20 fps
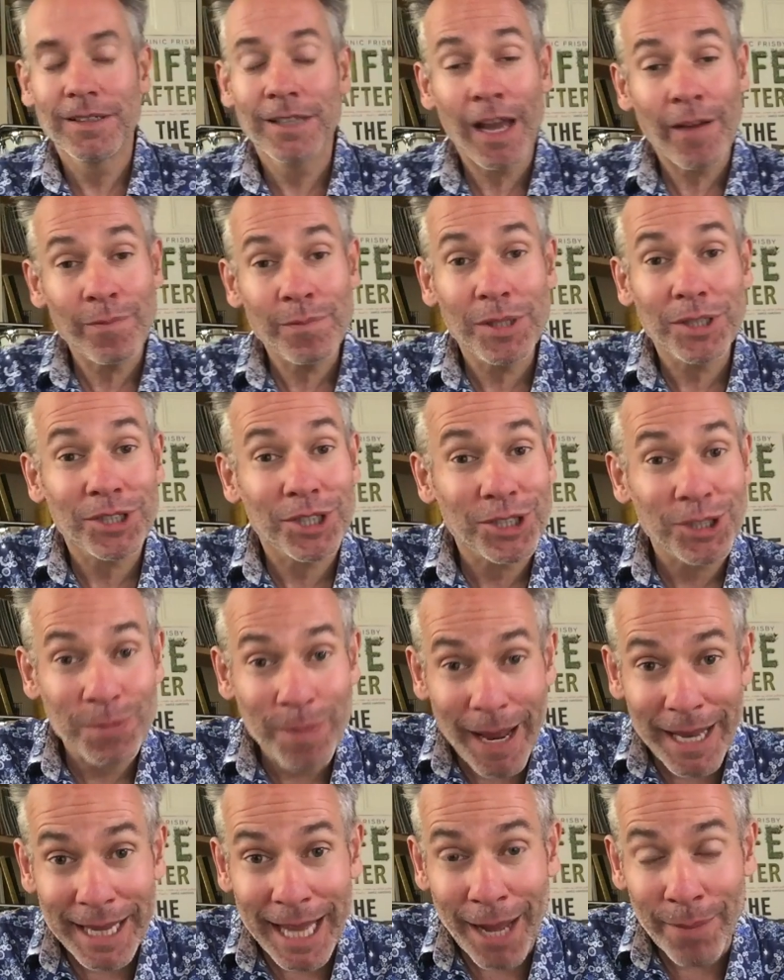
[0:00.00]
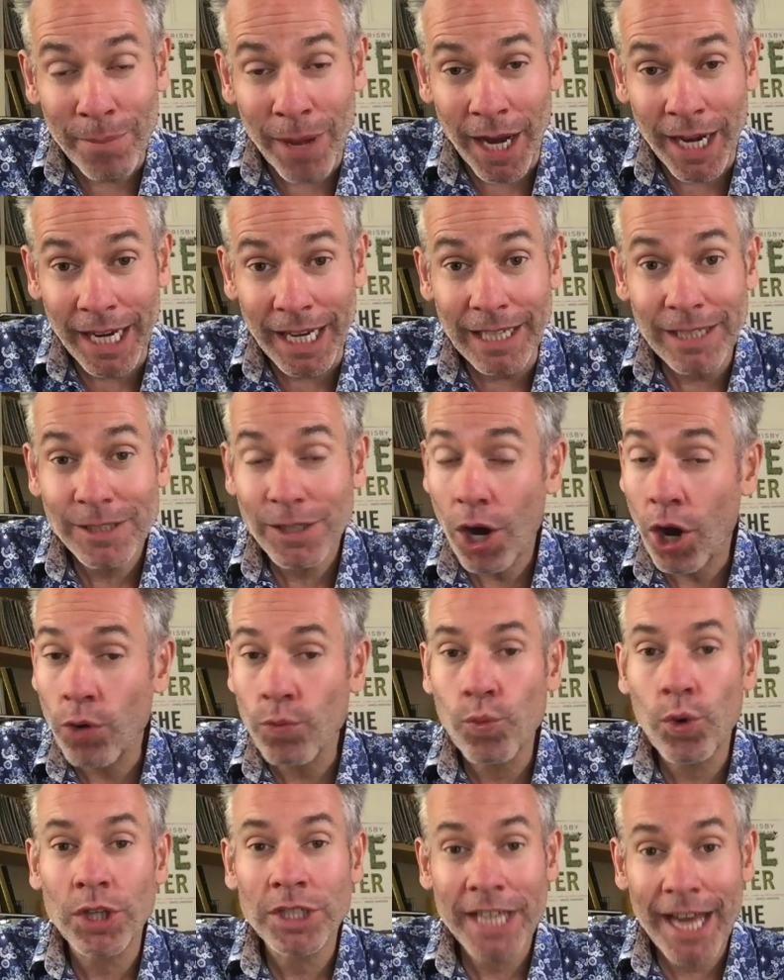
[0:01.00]
Government should spend that money
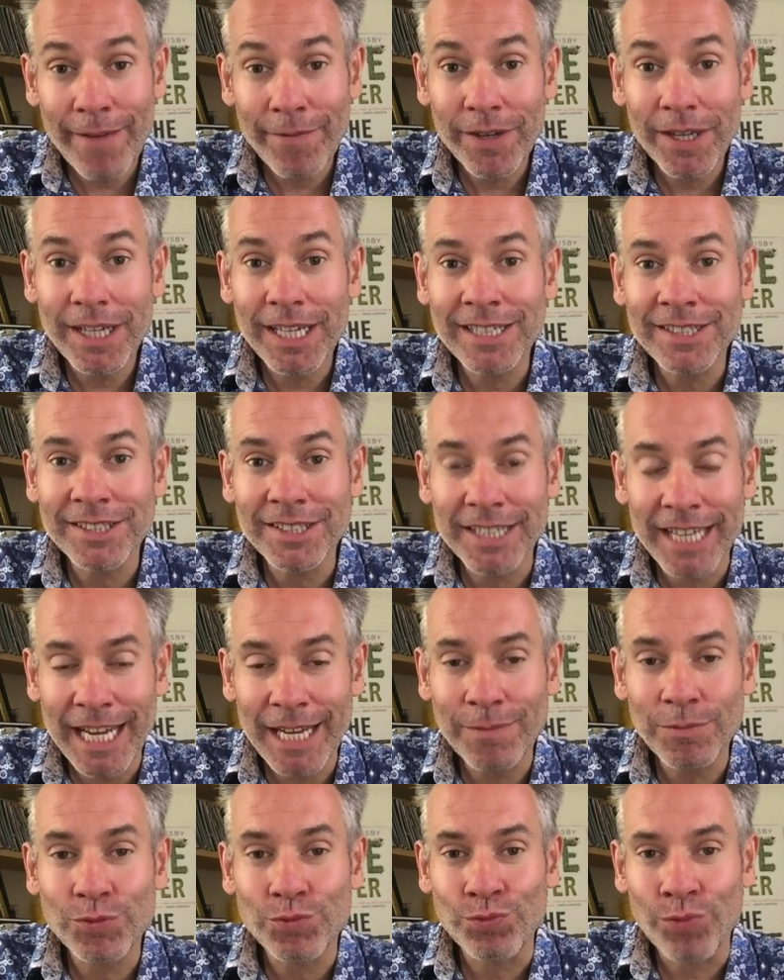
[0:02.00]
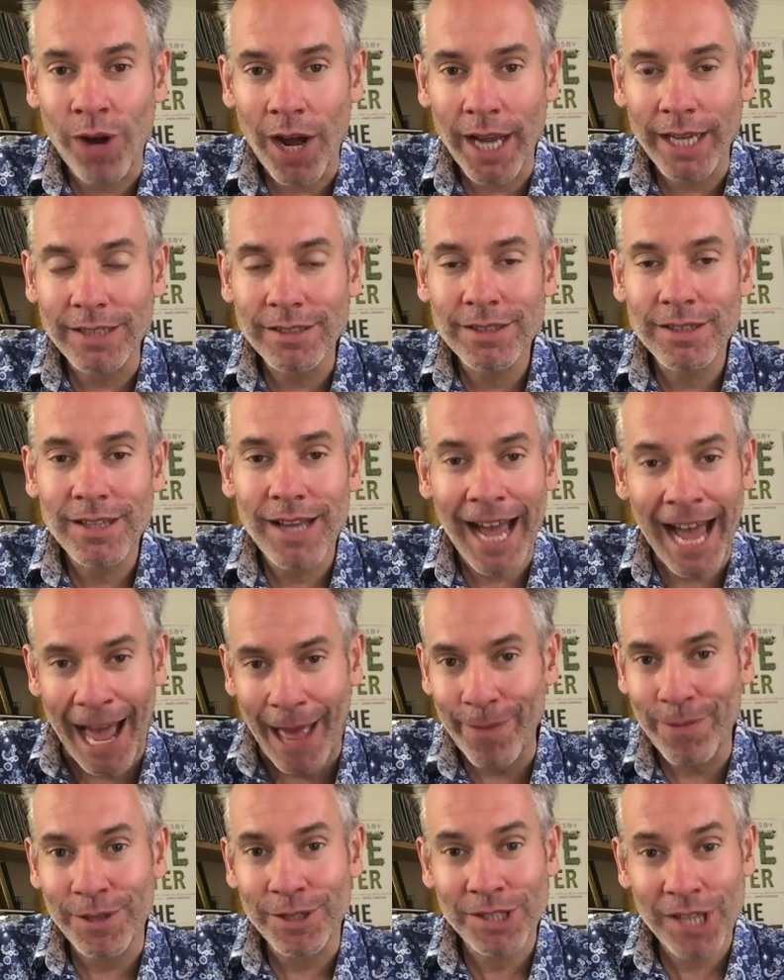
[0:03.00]
on whatever is deemed right
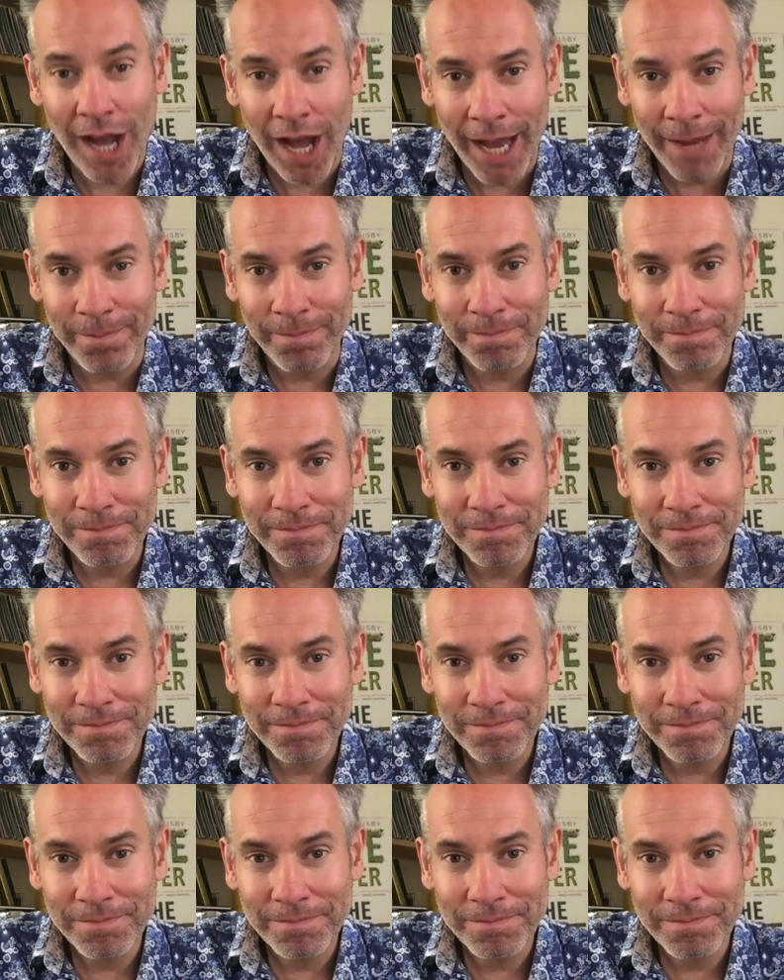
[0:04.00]
at the time.